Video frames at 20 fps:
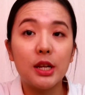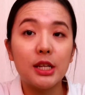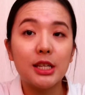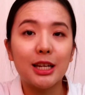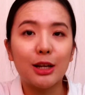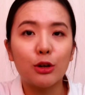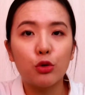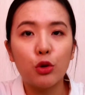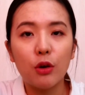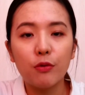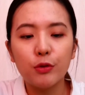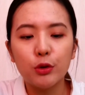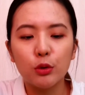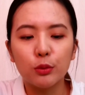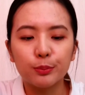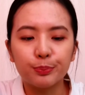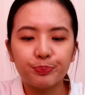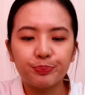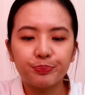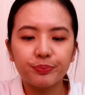released on 12th
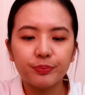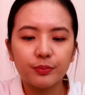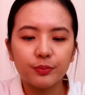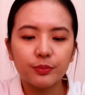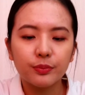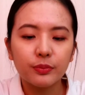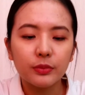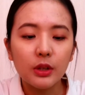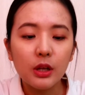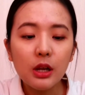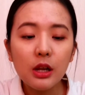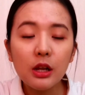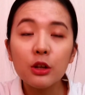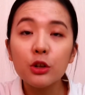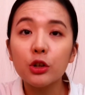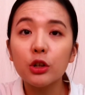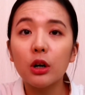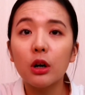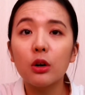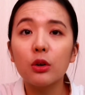June.
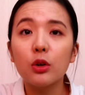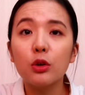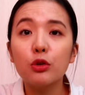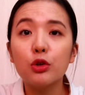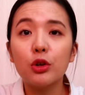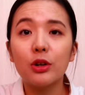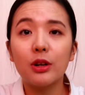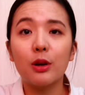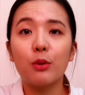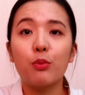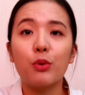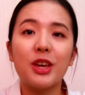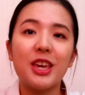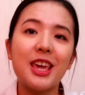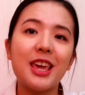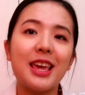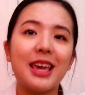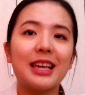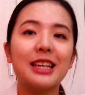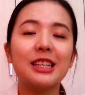So usually
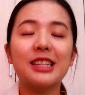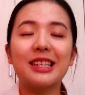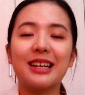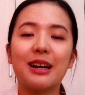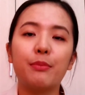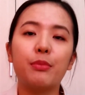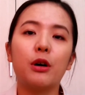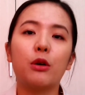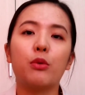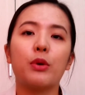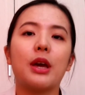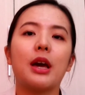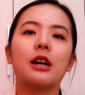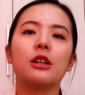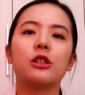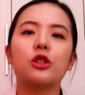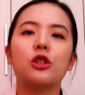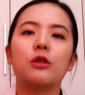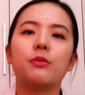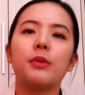we in Singapore, we
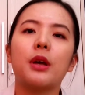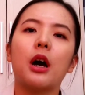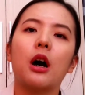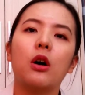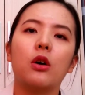assume that,